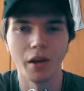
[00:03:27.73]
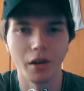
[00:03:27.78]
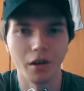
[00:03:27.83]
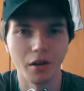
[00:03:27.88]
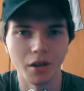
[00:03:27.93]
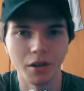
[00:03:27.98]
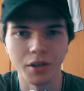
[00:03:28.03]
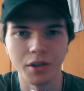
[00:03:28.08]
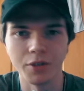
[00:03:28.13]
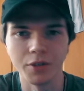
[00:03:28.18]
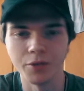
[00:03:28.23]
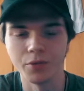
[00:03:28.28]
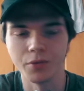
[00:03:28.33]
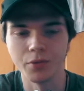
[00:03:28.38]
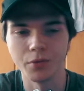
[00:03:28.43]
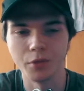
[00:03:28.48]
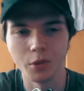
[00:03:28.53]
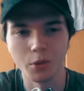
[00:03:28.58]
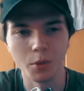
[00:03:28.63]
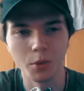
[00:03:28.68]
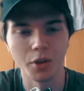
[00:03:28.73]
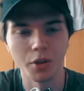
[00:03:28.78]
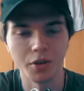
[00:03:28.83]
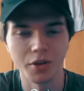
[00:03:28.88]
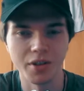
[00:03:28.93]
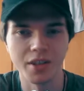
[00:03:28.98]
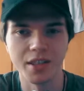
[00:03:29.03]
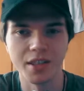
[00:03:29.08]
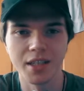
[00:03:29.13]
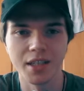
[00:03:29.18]
art if you want to
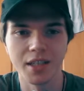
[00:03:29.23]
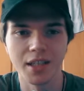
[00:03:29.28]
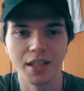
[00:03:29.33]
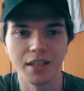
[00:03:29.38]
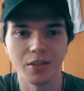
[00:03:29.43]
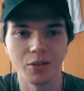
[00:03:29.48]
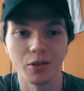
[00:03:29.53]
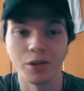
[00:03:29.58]
consider that